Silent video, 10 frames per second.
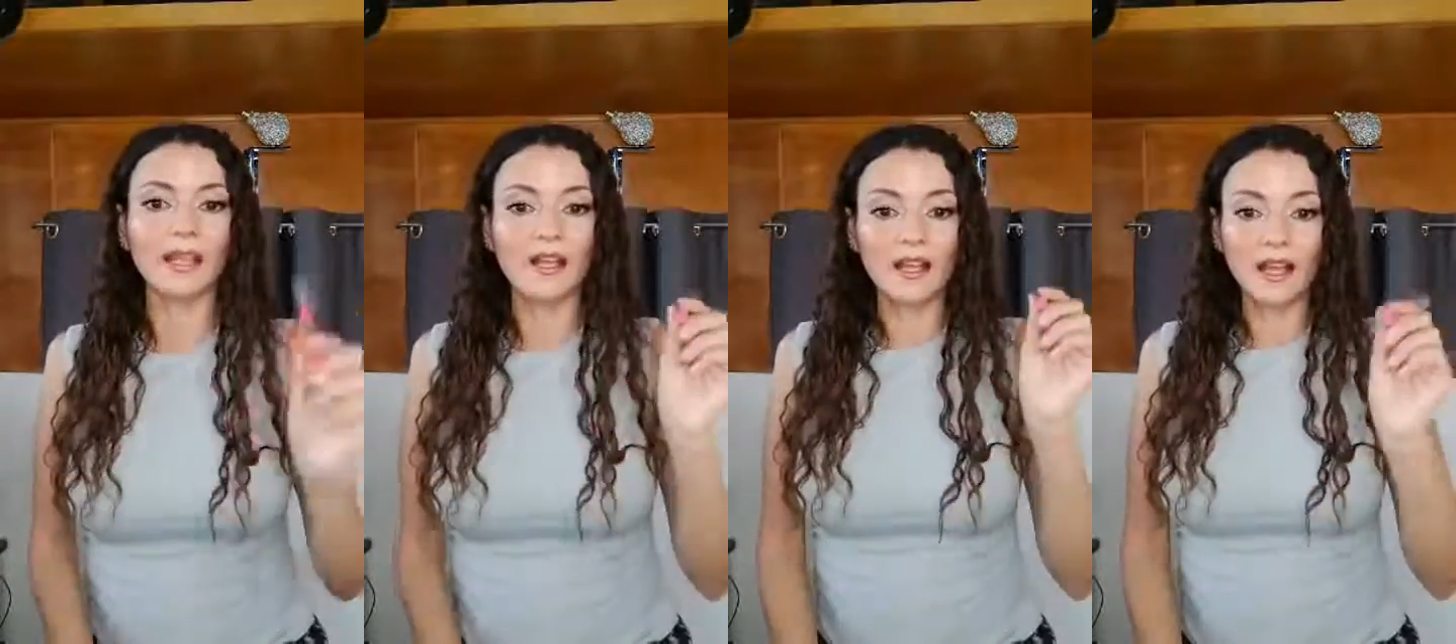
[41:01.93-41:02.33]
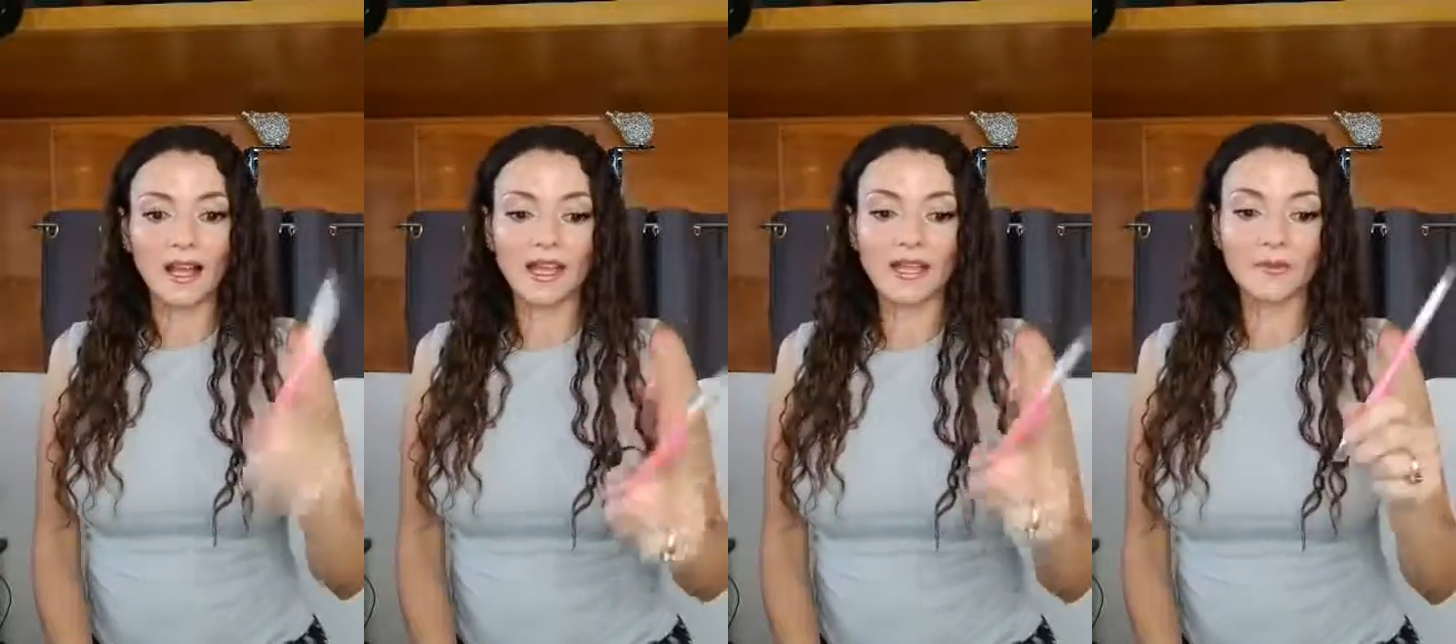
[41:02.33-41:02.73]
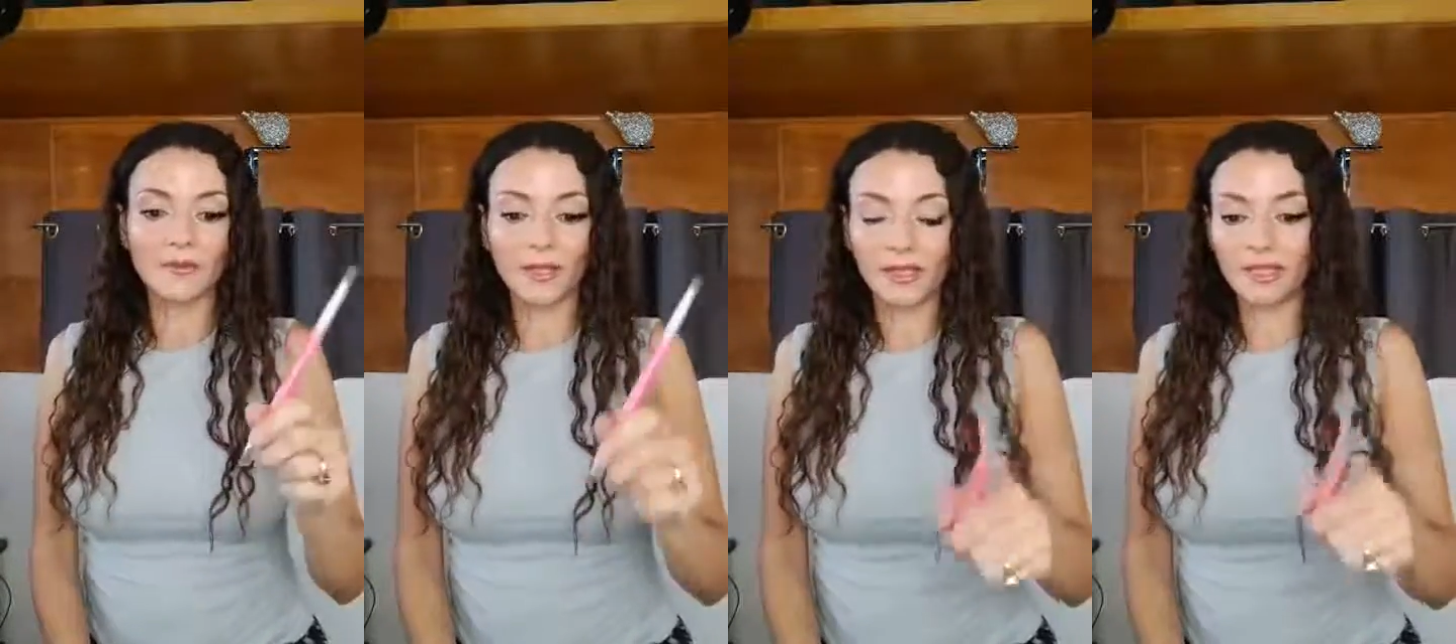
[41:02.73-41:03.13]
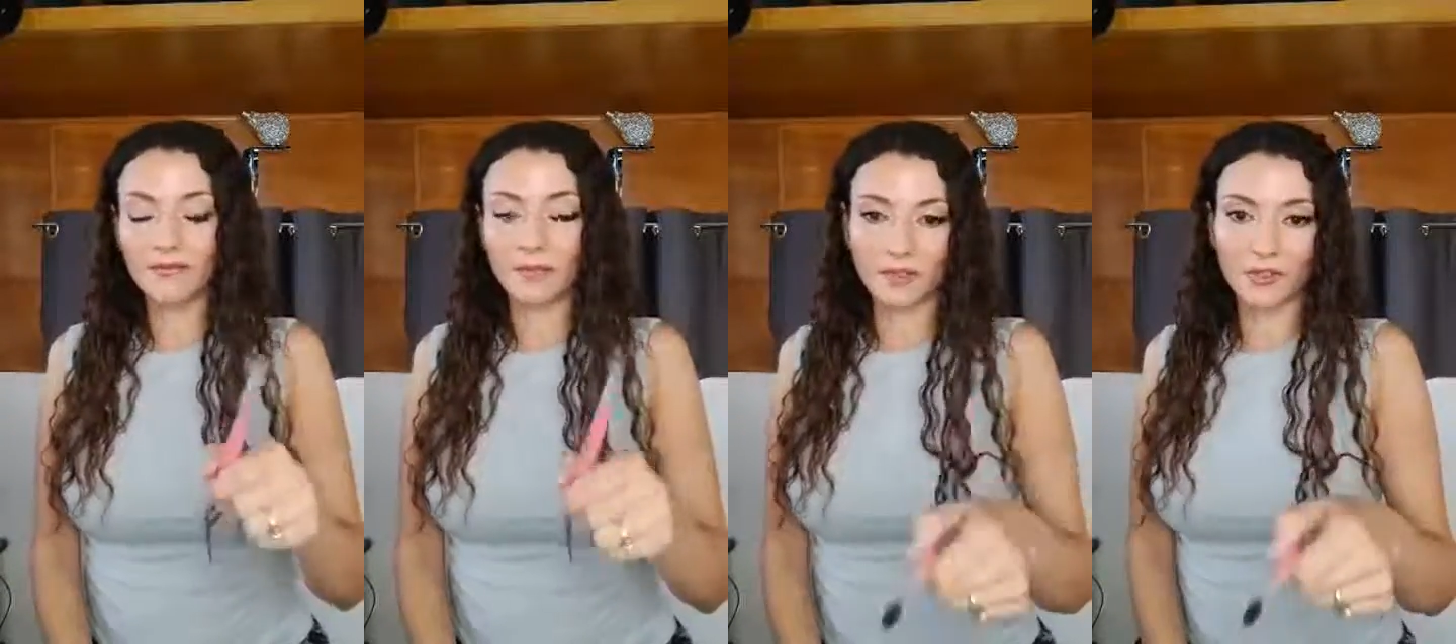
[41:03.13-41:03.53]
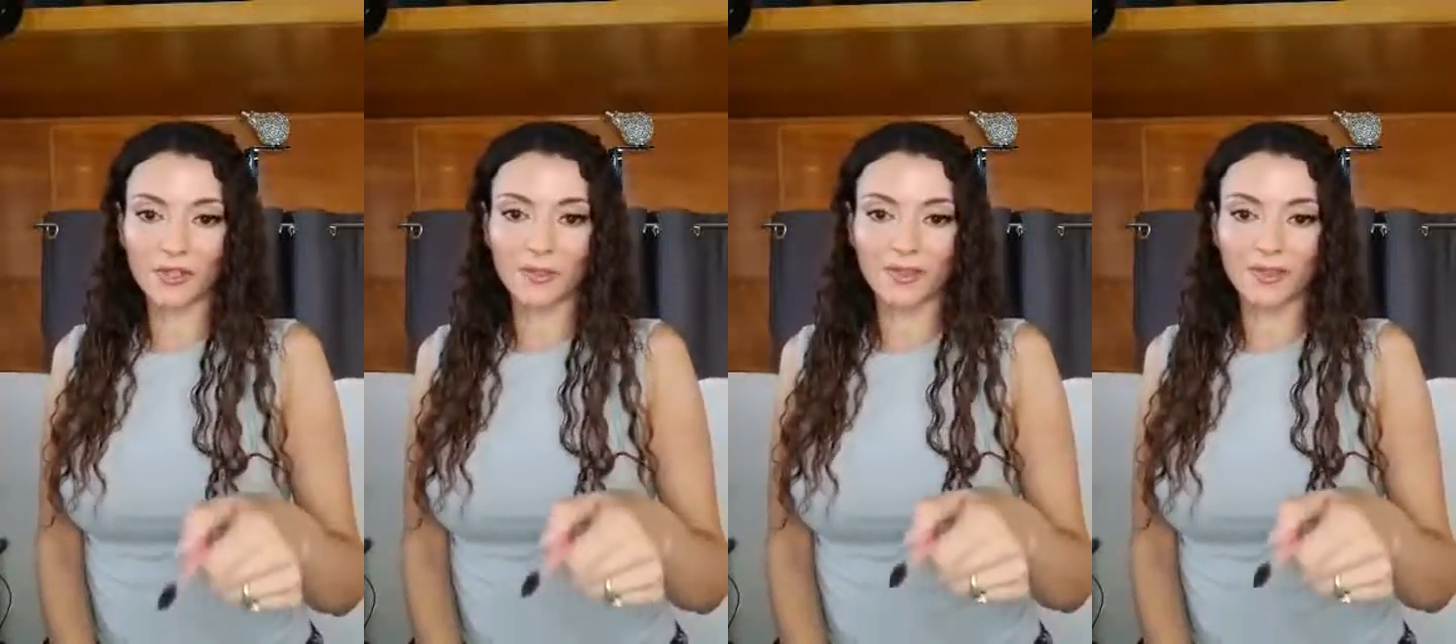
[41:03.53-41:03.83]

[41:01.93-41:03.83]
I will pay for your shipping.